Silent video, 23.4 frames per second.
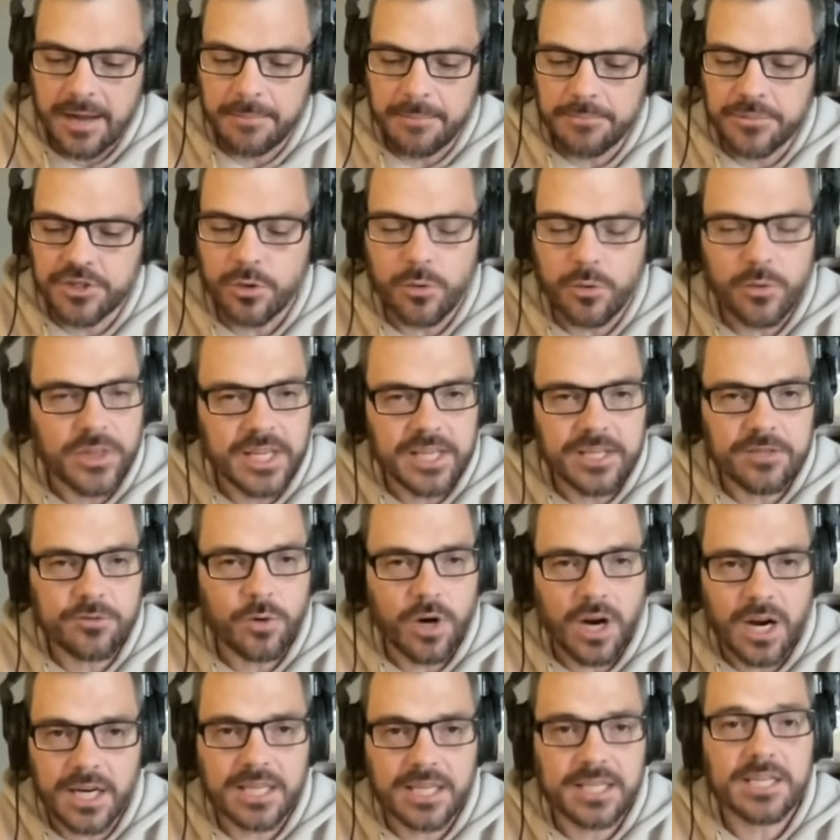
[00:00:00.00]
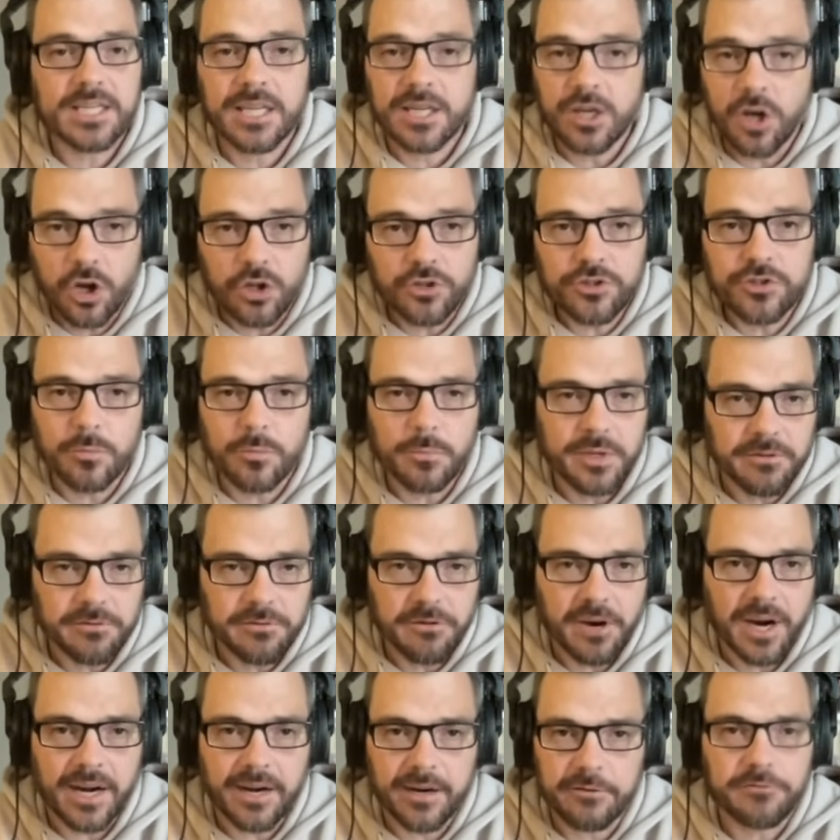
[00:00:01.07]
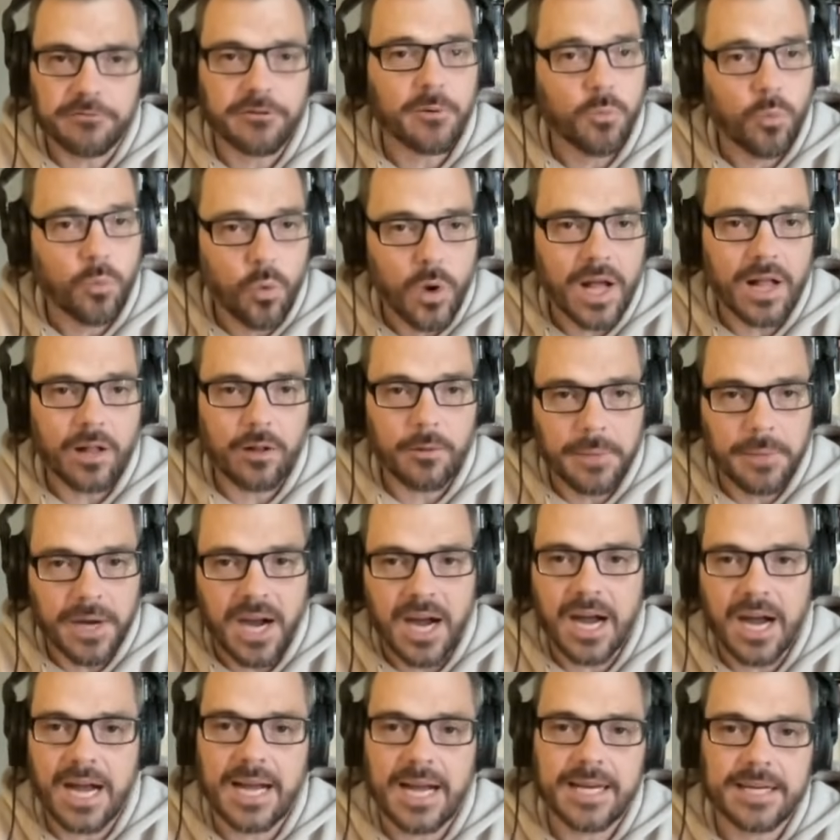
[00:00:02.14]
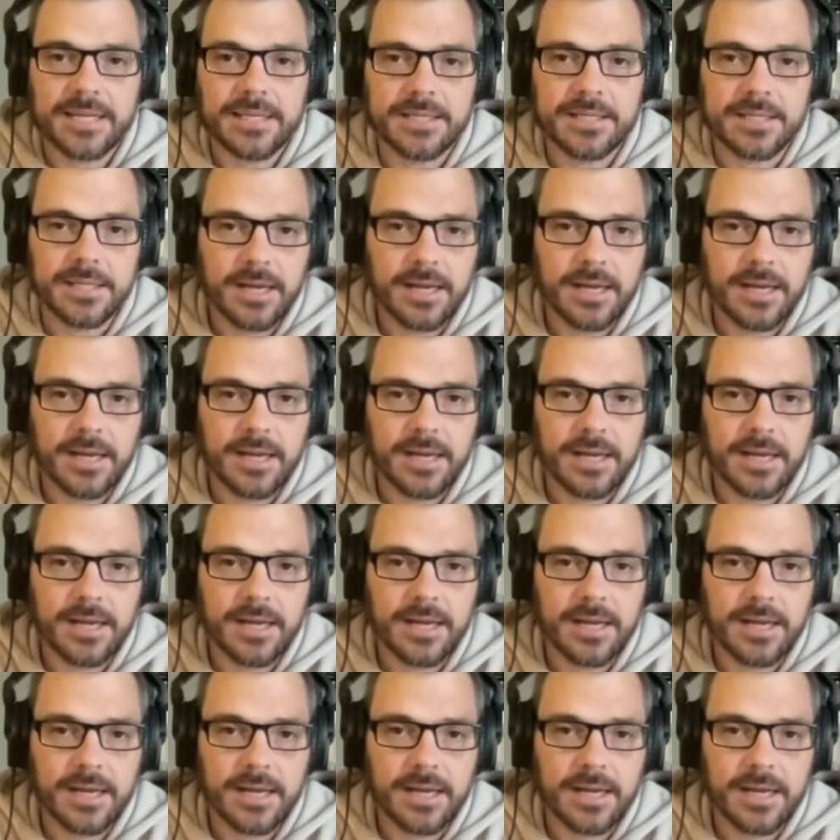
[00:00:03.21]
So these rockets can also be fired from well behind